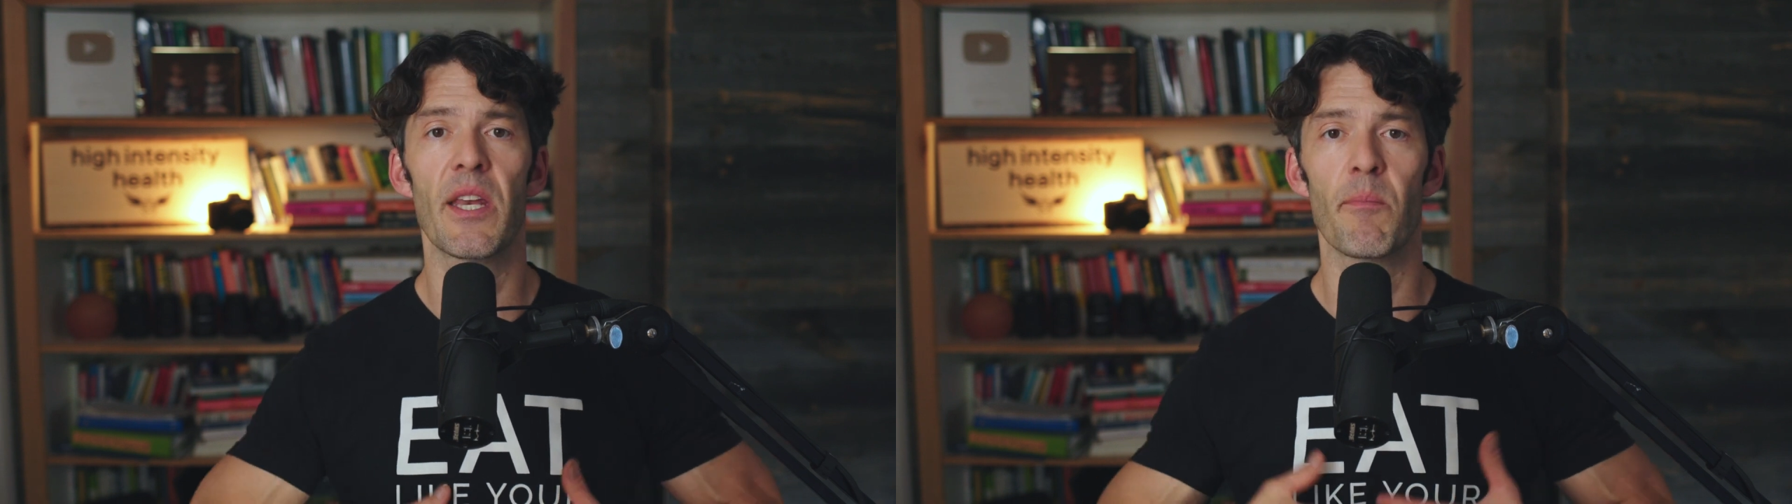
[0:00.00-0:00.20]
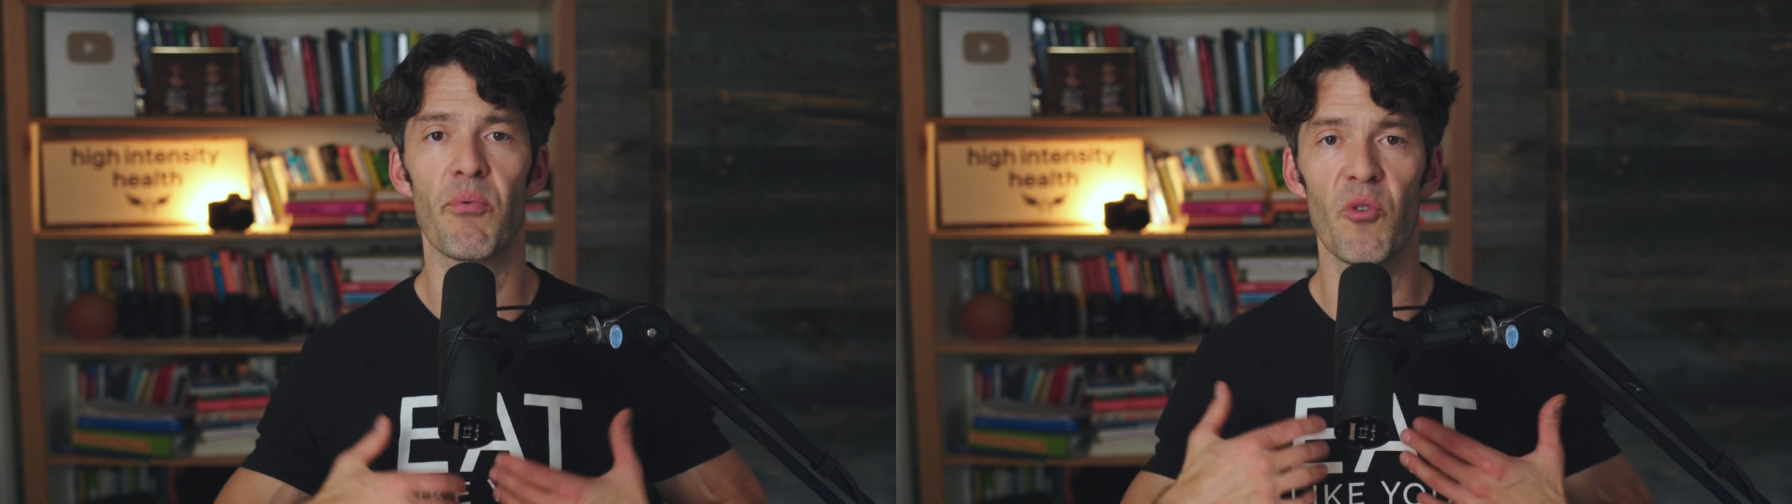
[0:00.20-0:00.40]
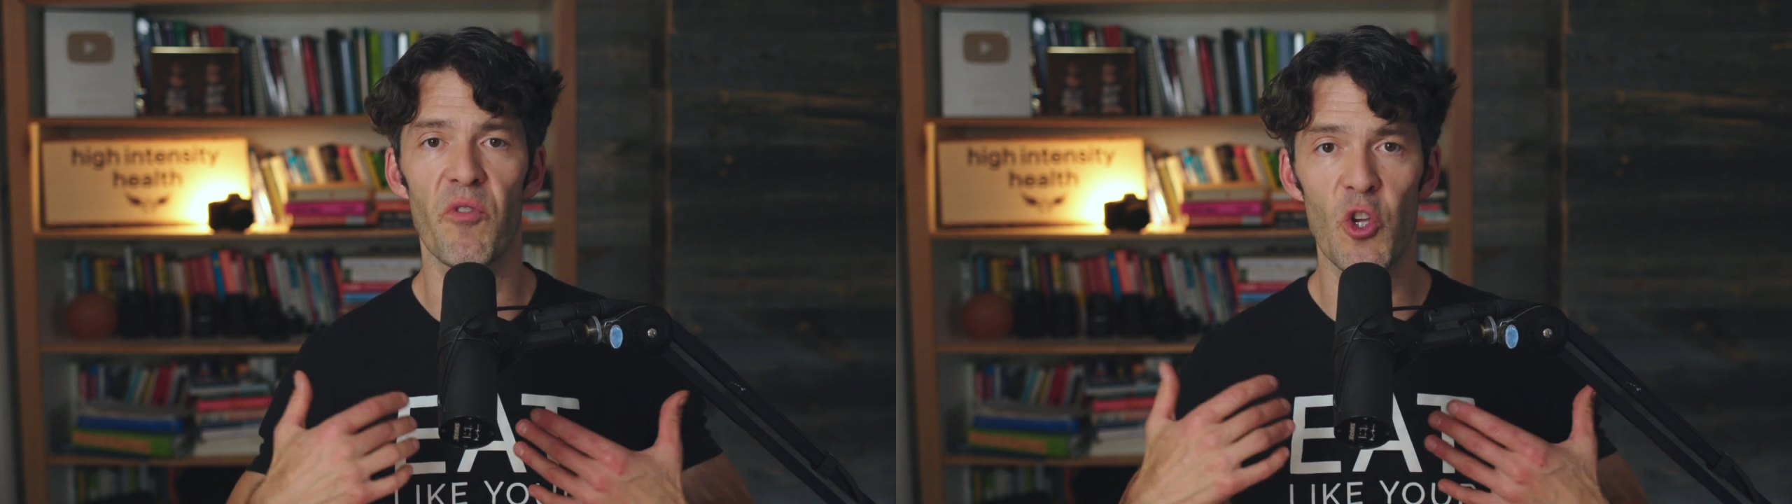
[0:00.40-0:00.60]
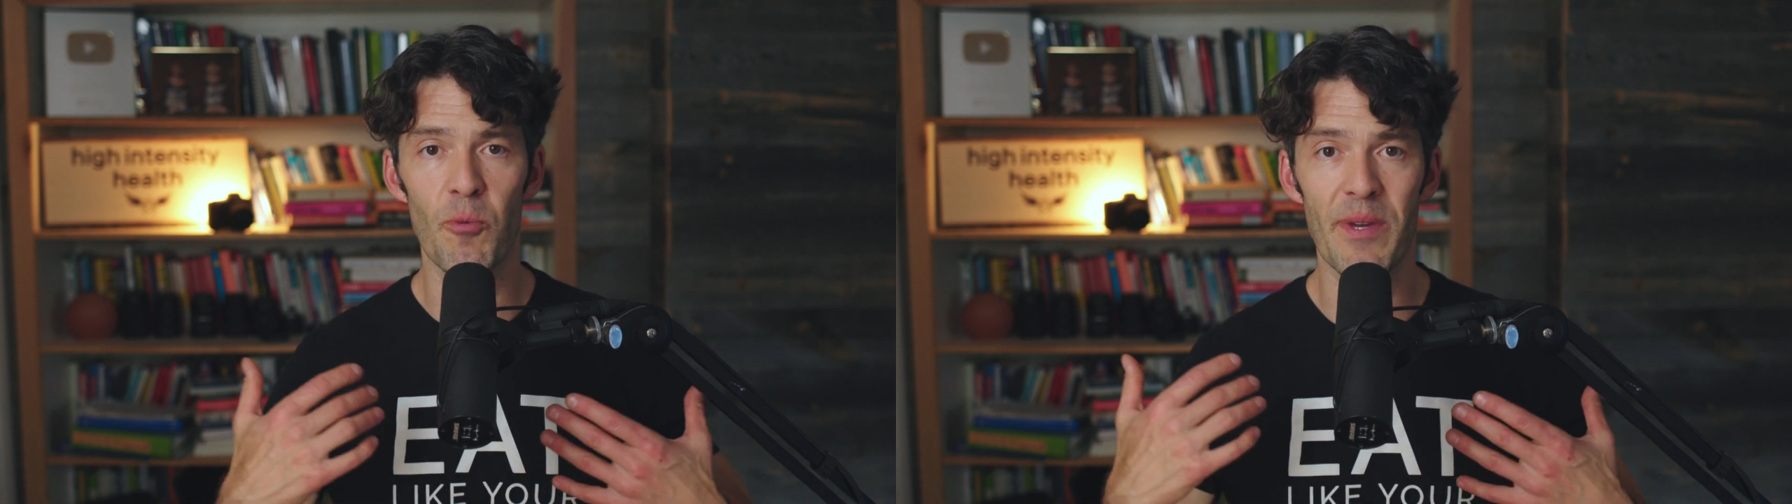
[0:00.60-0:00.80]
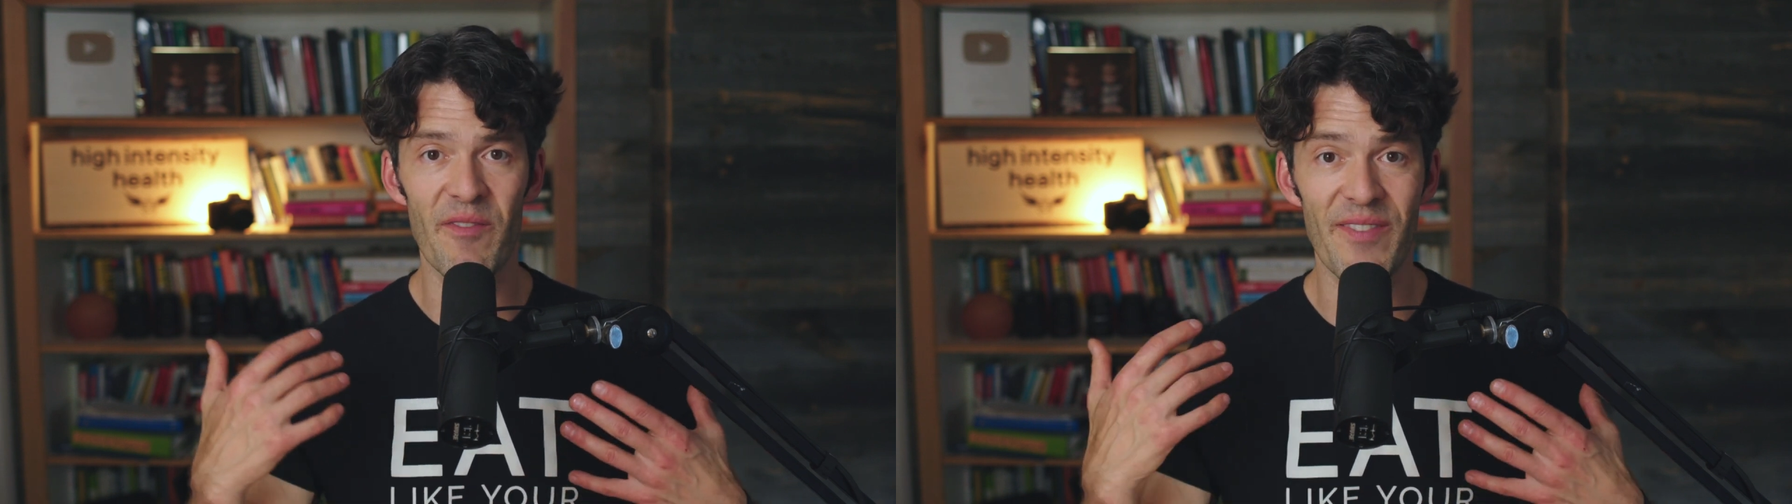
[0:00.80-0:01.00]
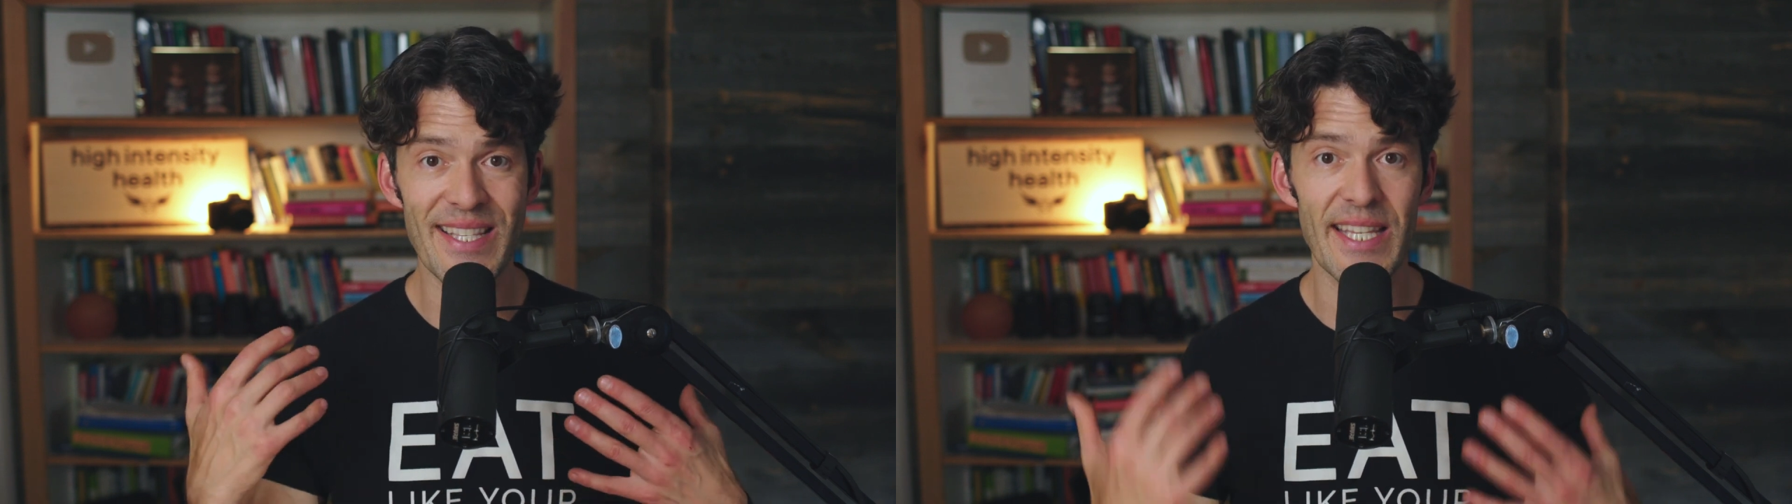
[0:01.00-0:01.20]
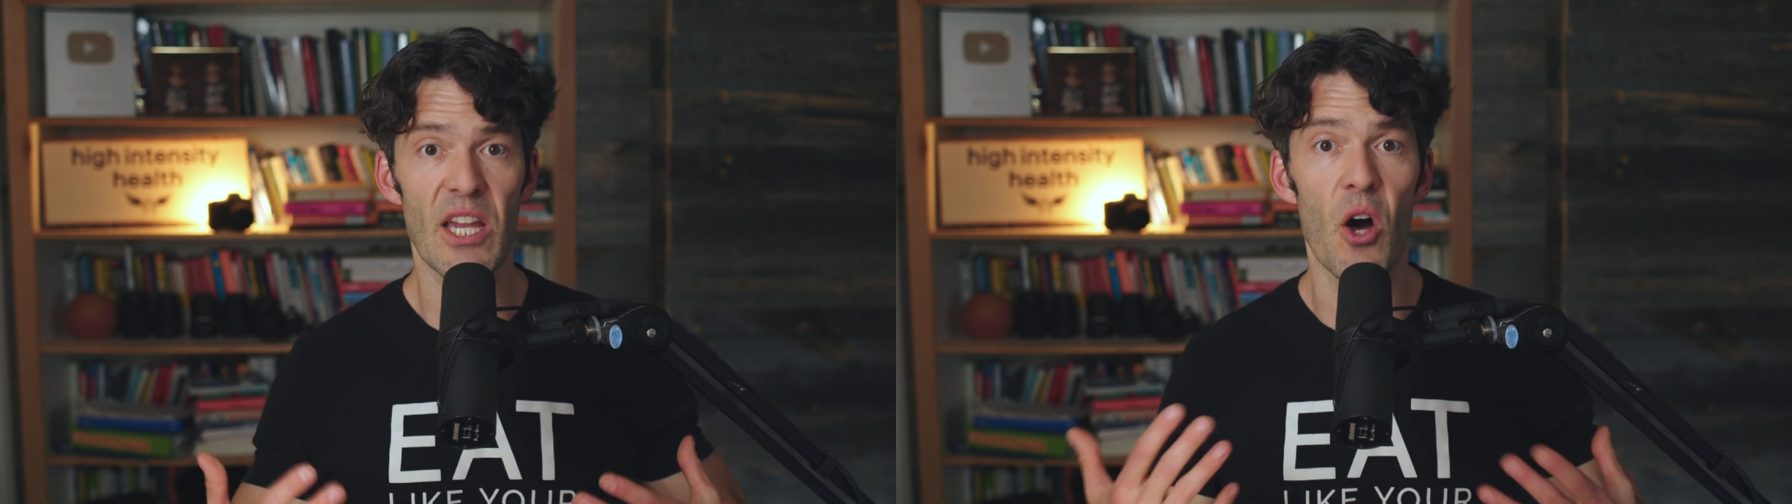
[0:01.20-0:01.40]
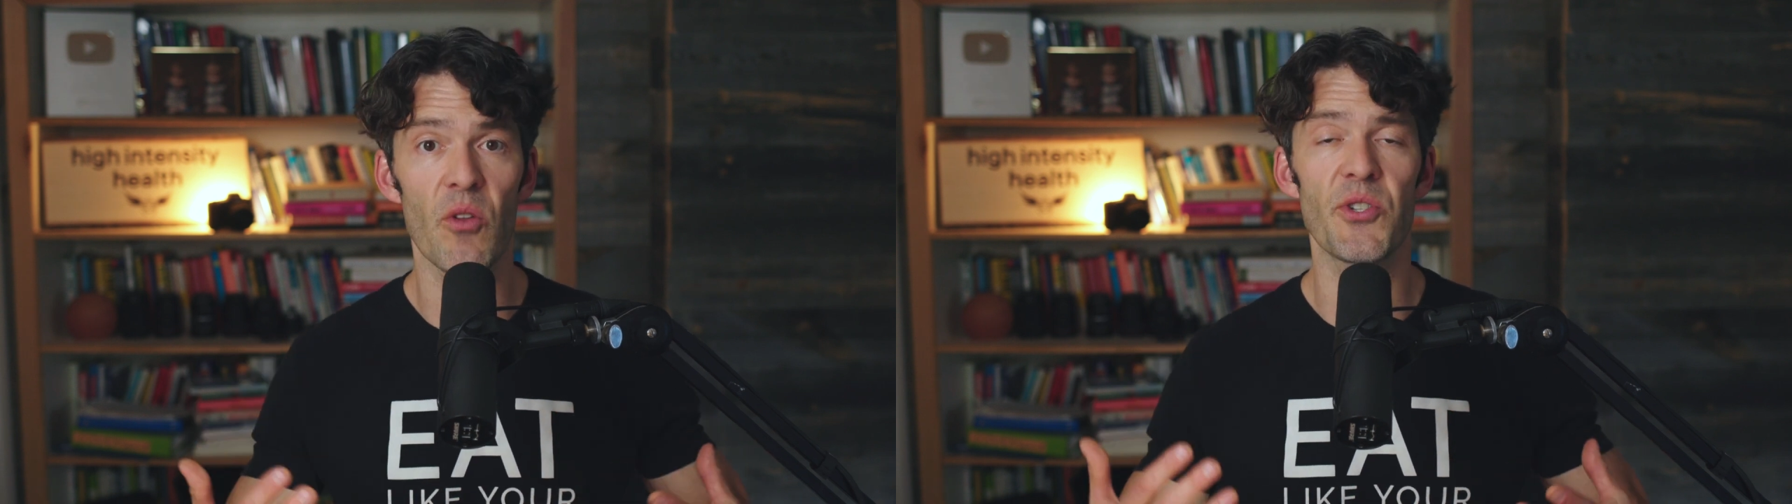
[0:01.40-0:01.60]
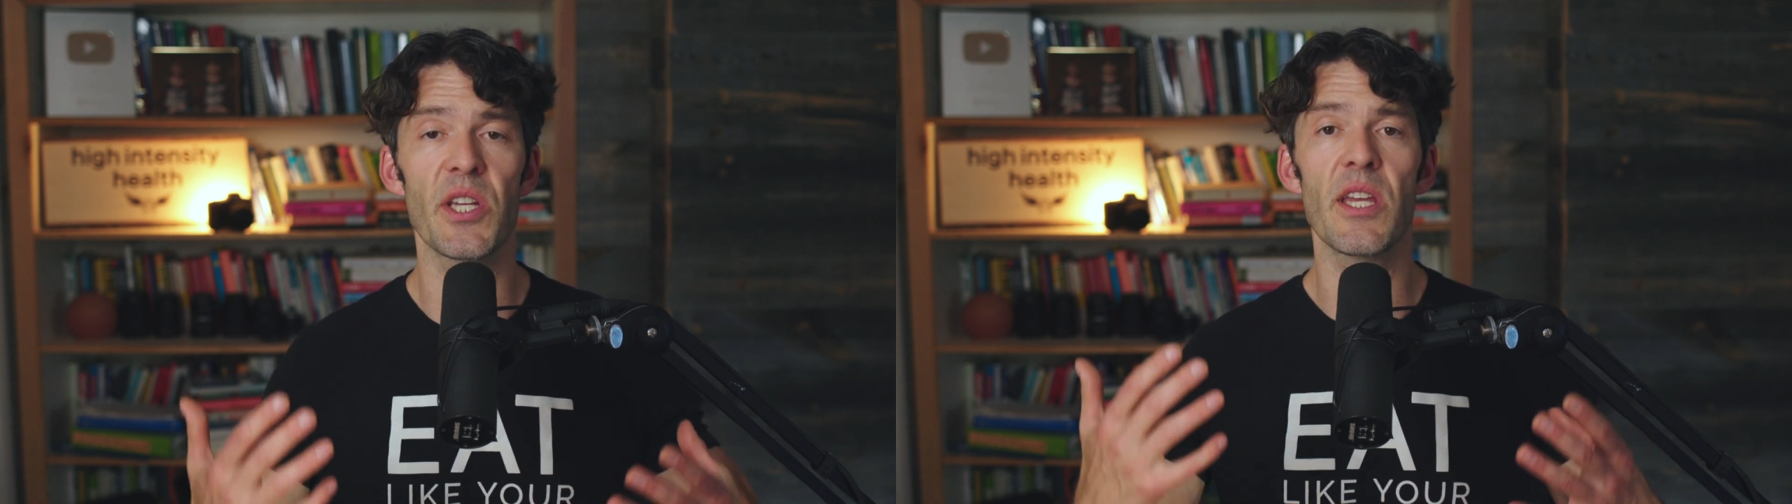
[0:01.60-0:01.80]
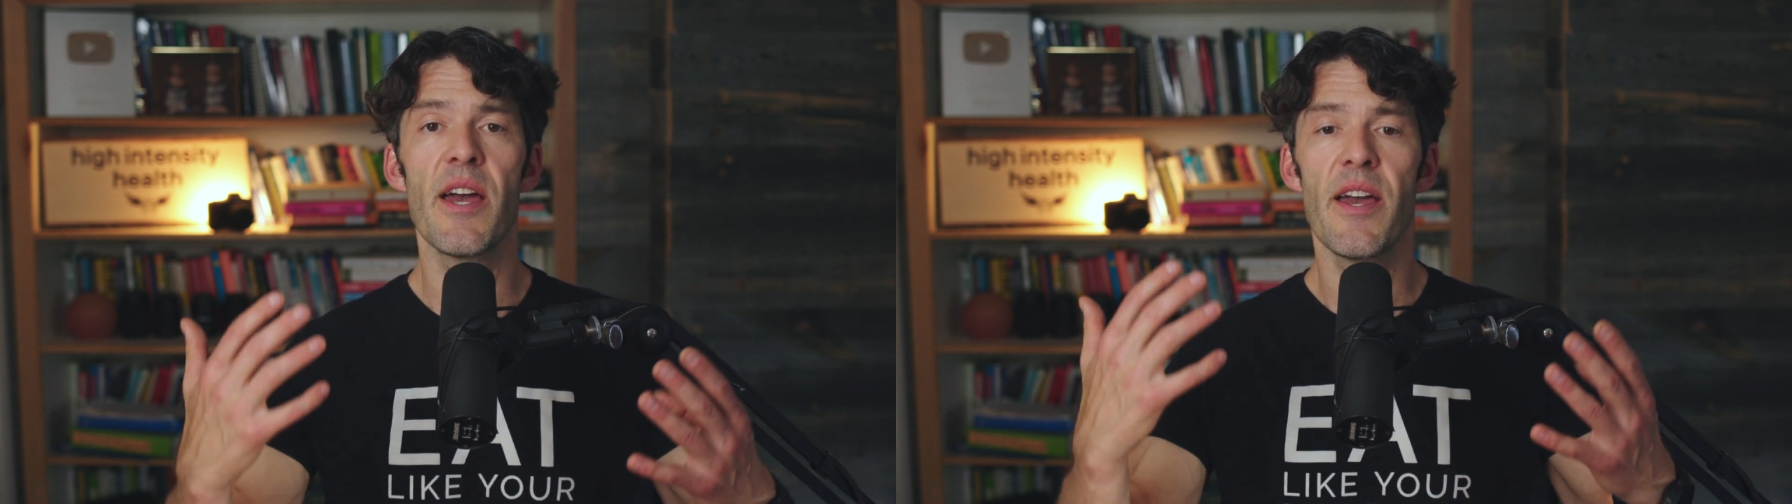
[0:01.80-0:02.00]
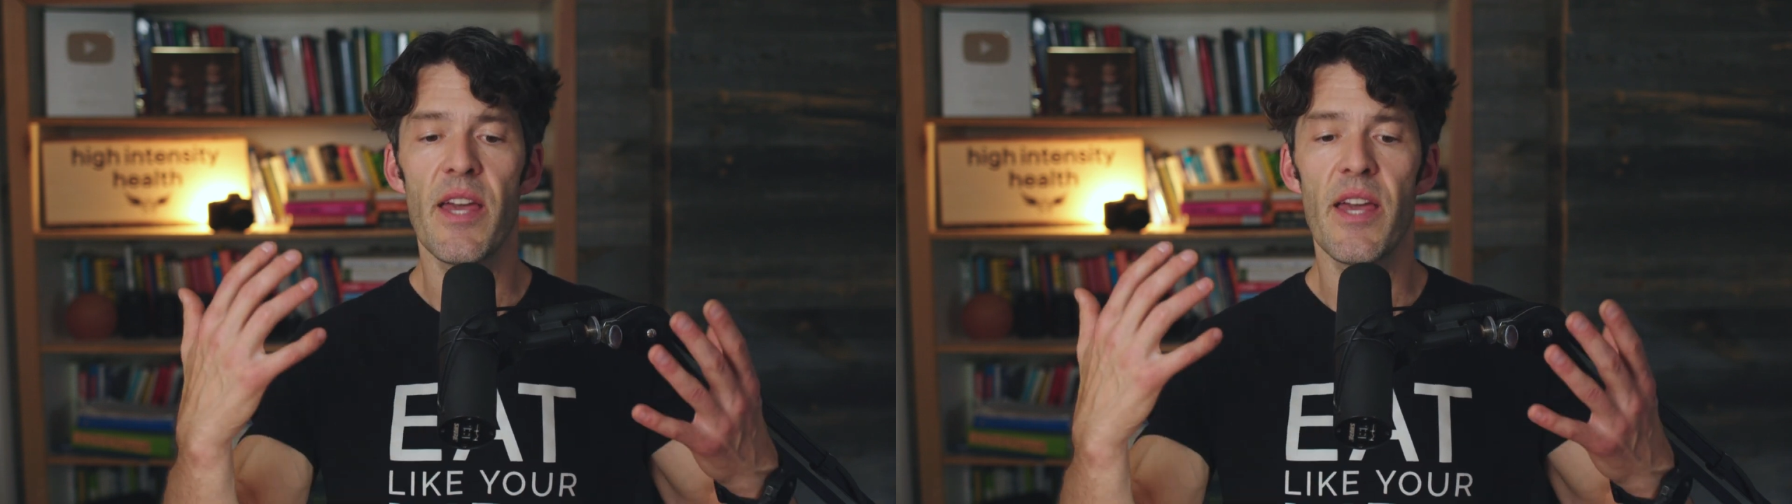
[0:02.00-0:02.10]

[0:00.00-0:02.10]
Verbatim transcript: can improve human physiology.